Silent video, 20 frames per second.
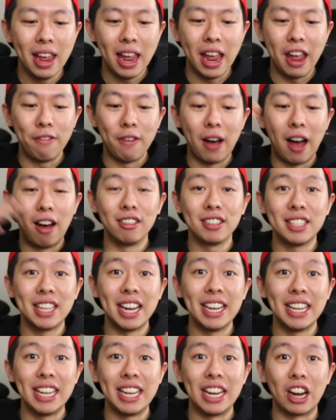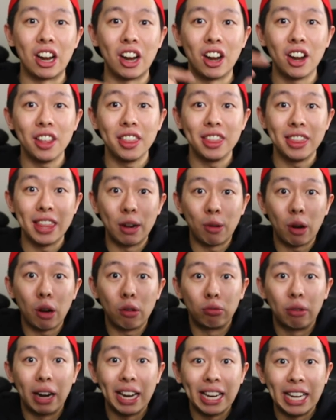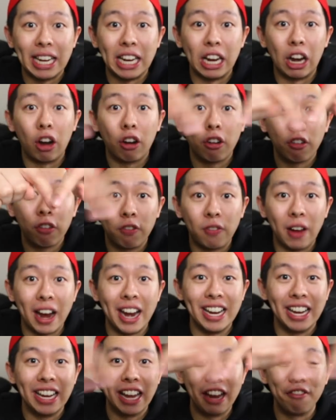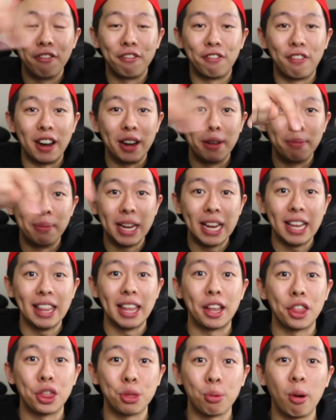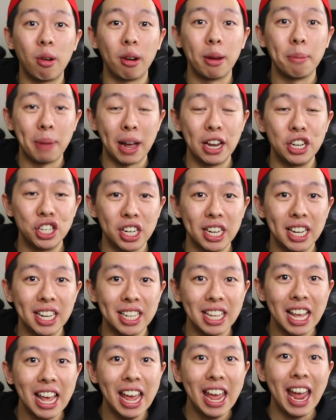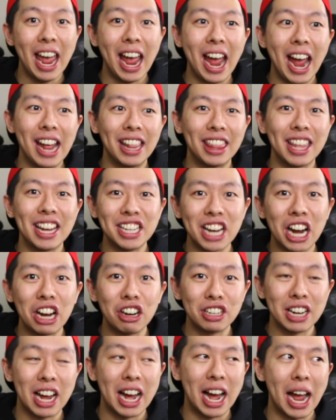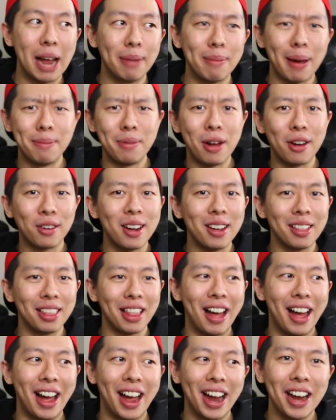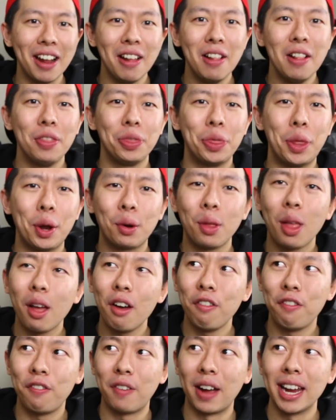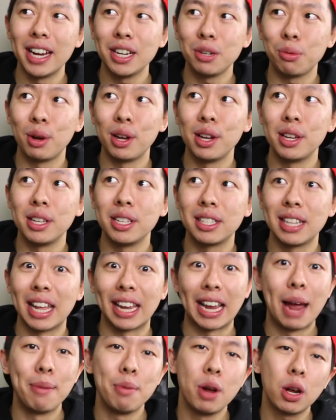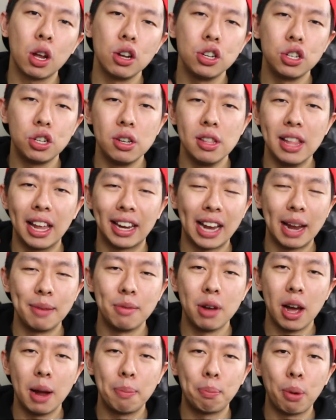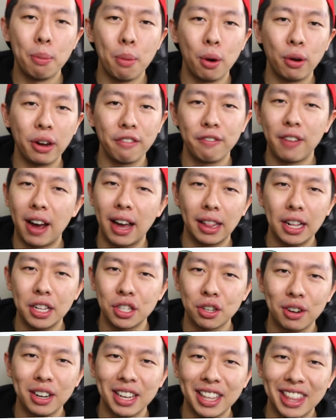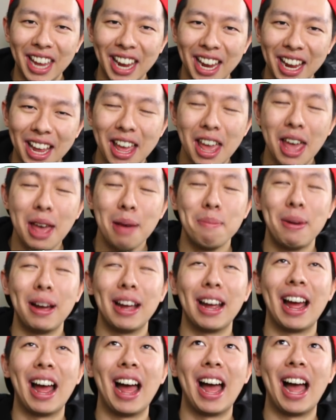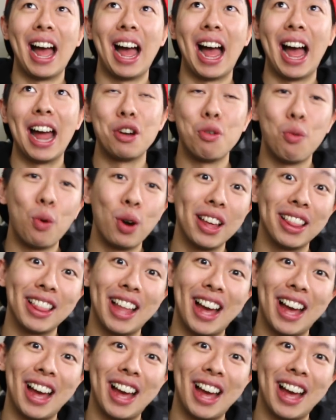If I was sitting here, they were right here fighting in front of me, throwing punches. And the entire time, I'm not gonna lie, their little fight was I'm not promoting violence or anything, but I don't want to